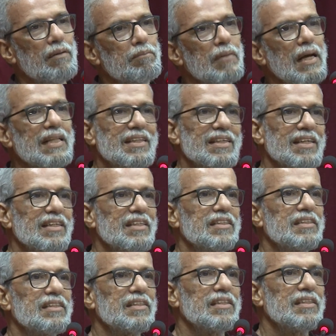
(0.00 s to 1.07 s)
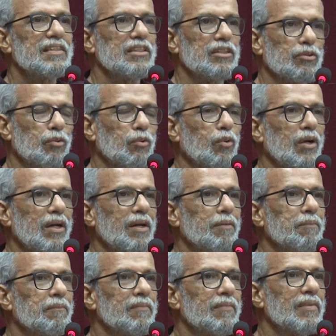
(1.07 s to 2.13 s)
Method is tool,
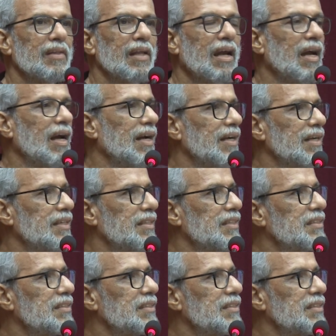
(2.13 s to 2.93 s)
it